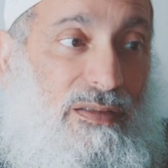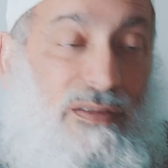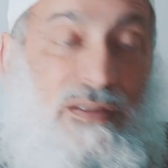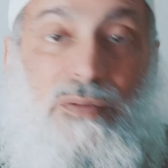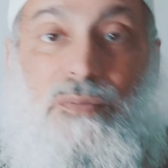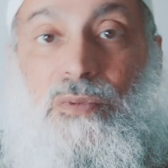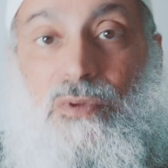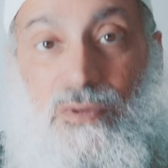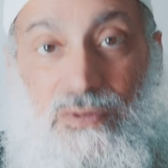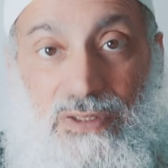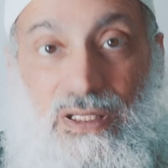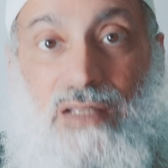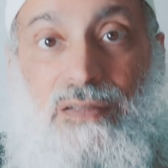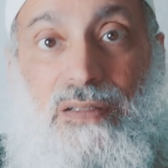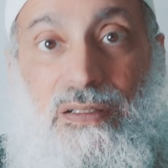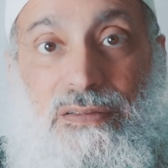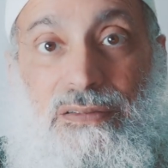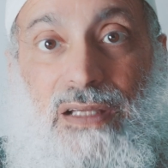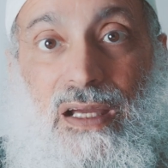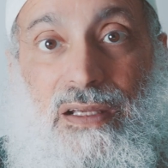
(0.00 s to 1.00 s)
They brought
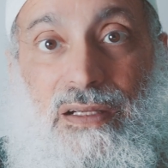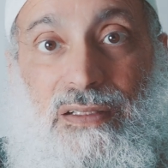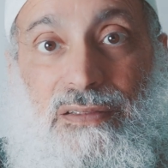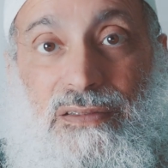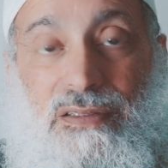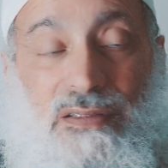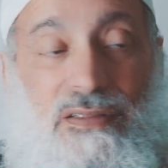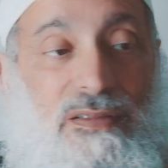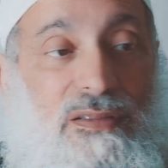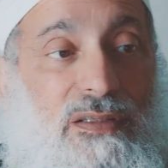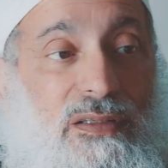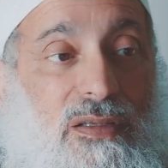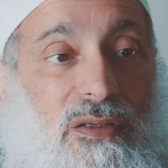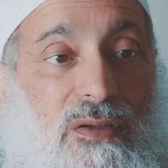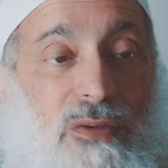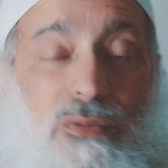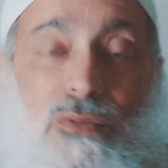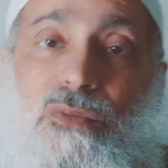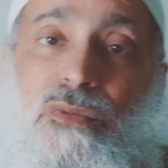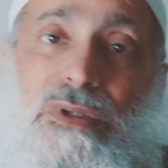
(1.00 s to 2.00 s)
other tyrants.
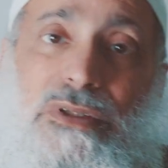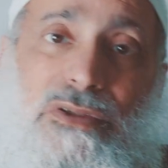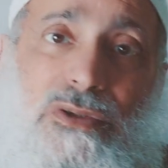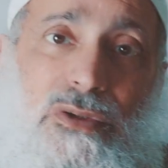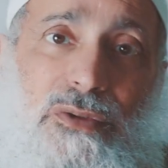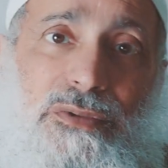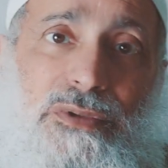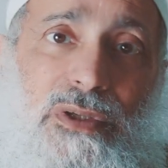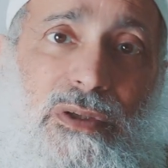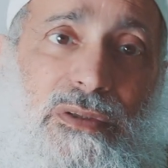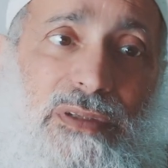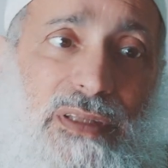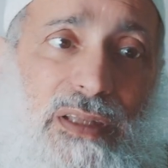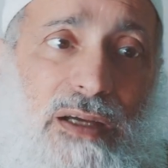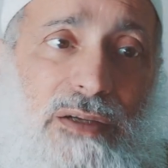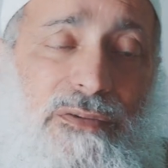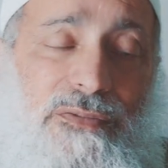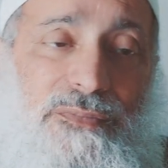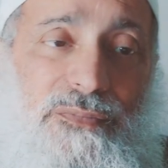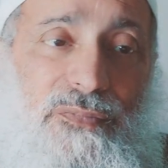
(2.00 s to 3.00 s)
What's going on
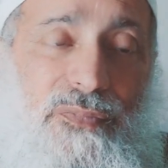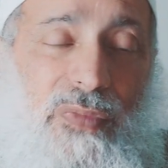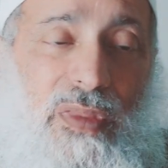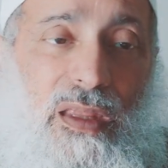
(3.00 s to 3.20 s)
now?